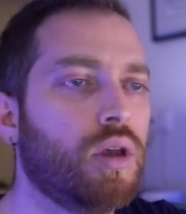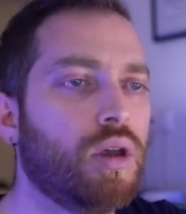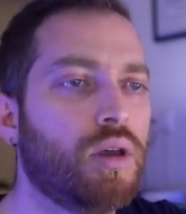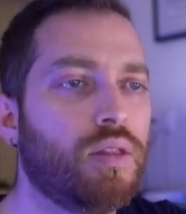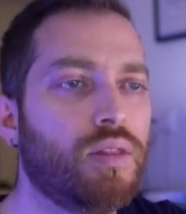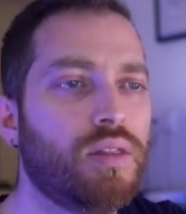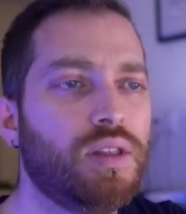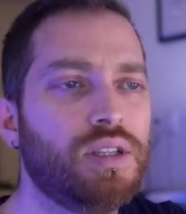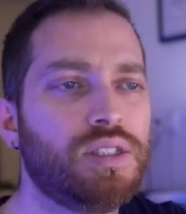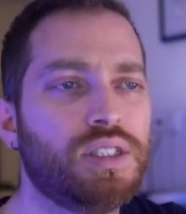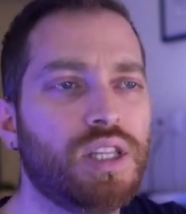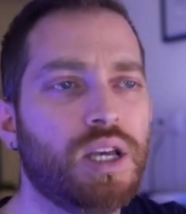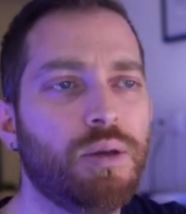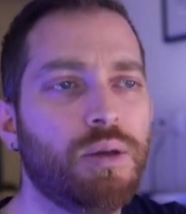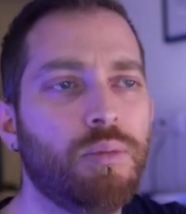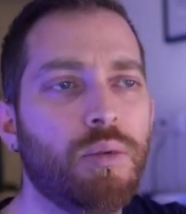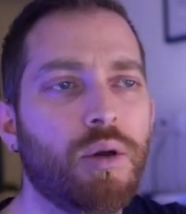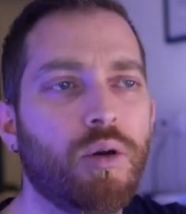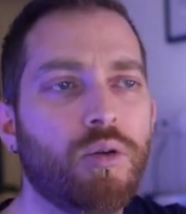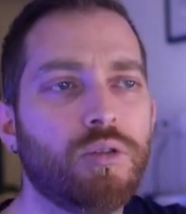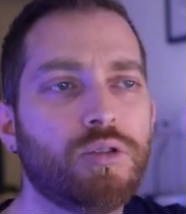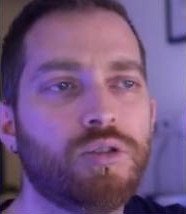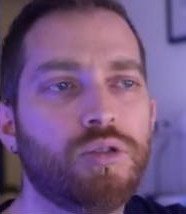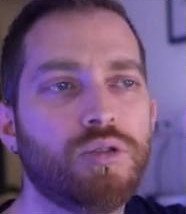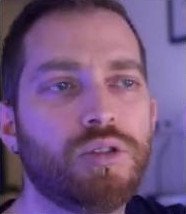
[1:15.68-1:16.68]
This time I
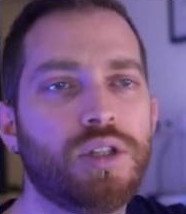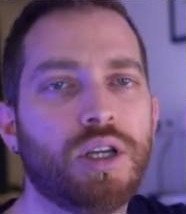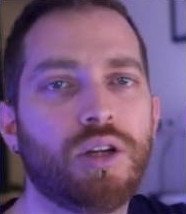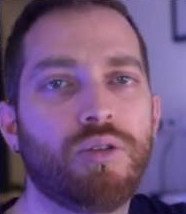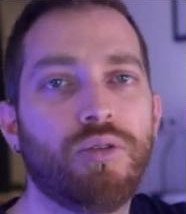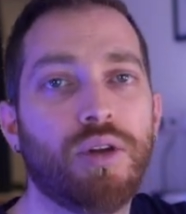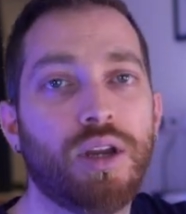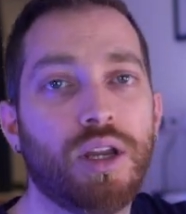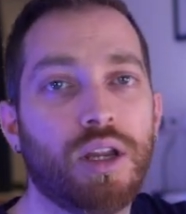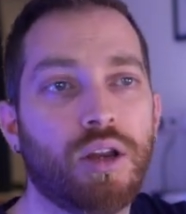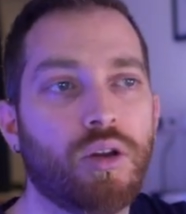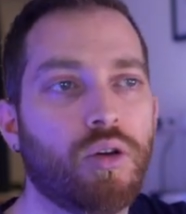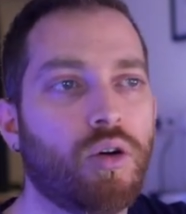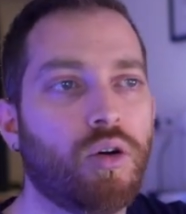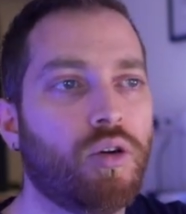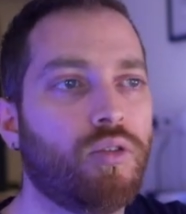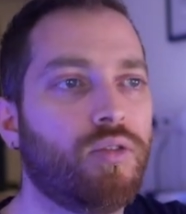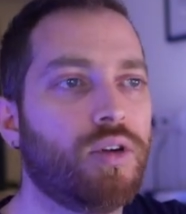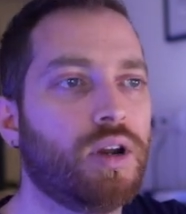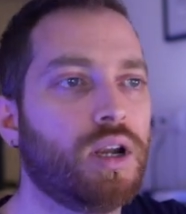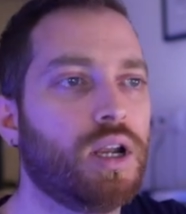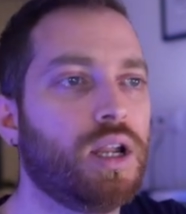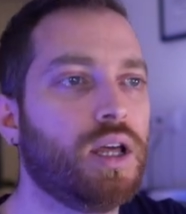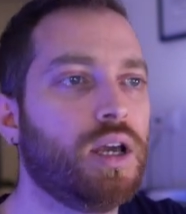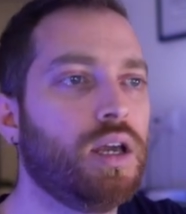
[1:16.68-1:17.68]
will choose the gradient
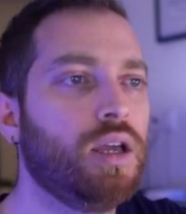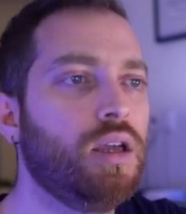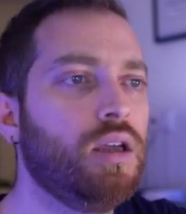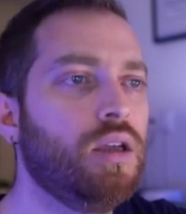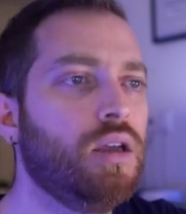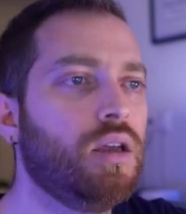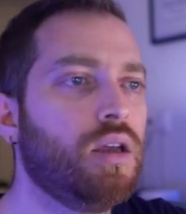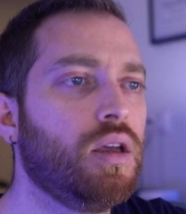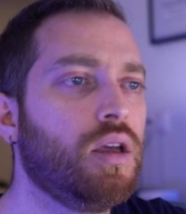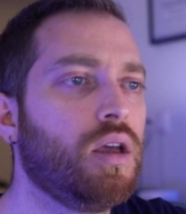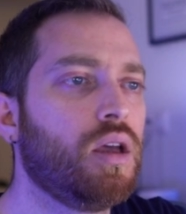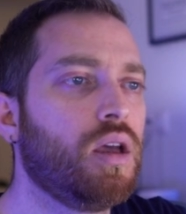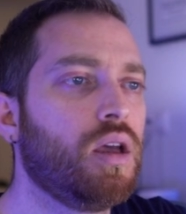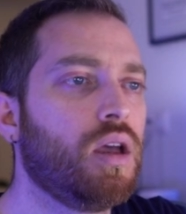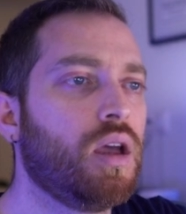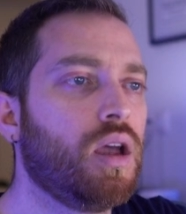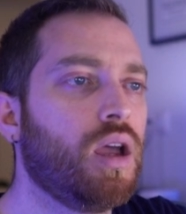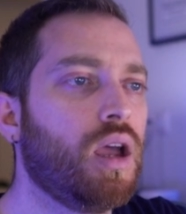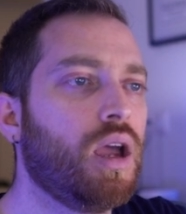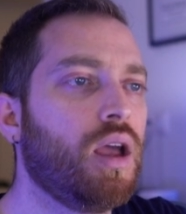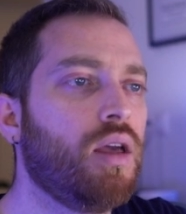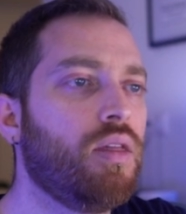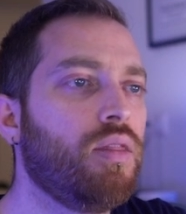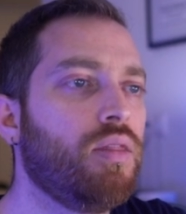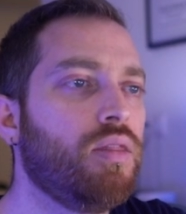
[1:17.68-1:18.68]
overlay,
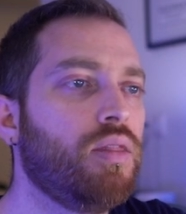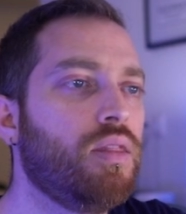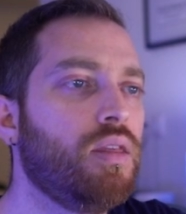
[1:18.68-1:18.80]
and